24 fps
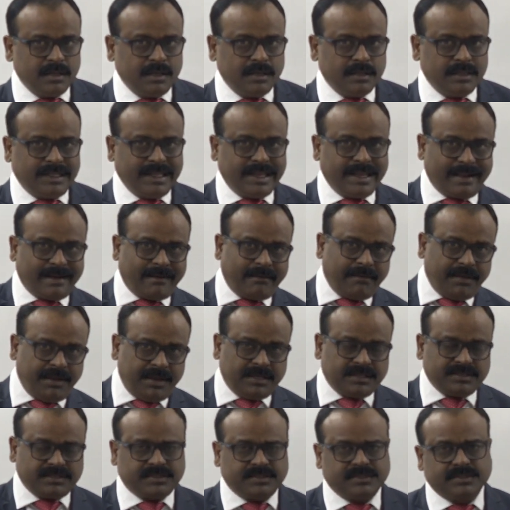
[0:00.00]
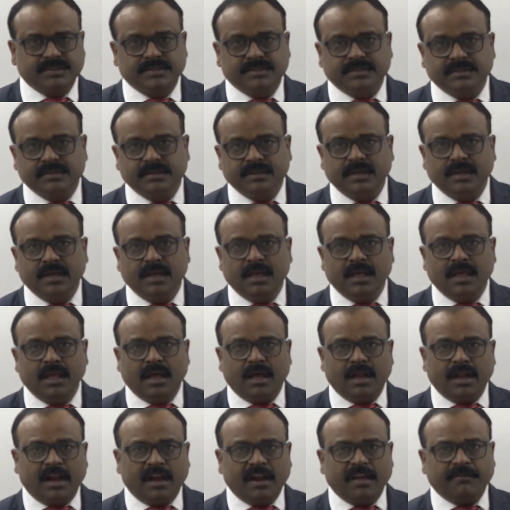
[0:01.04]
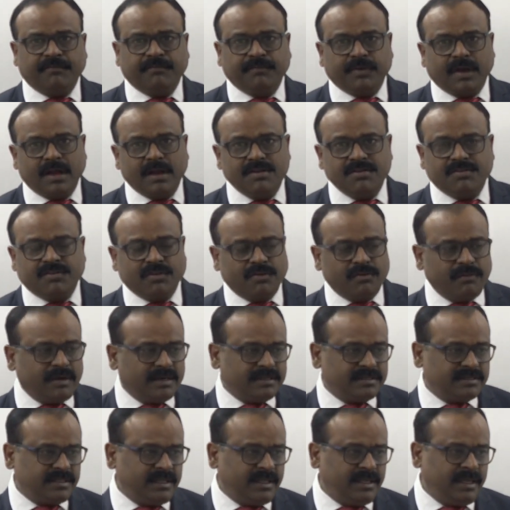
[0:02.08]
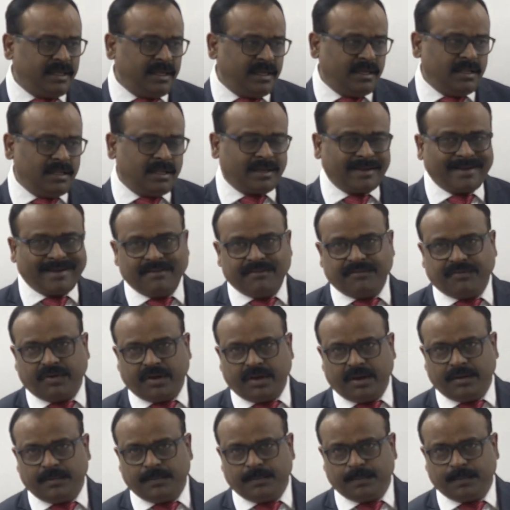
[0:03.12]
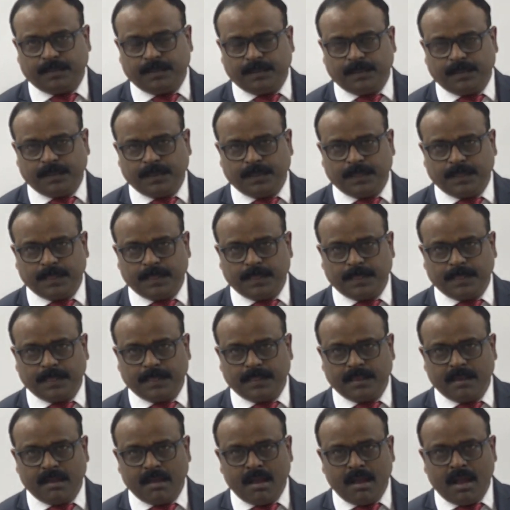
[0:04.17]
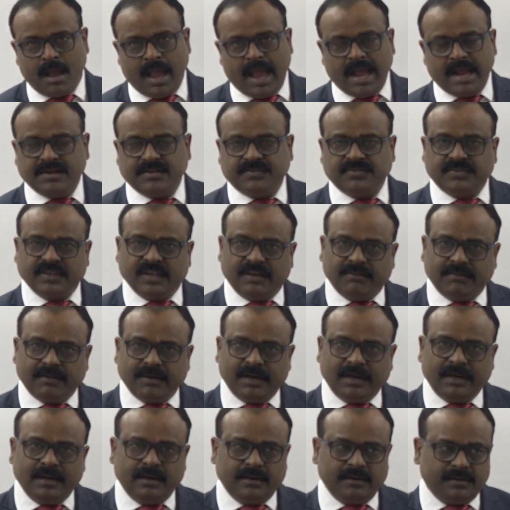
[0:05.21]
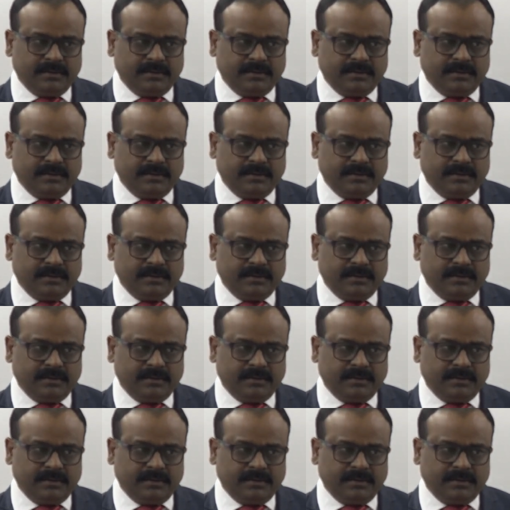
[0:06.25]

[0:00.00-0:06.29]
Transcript: there is a lot of controversy in the country and several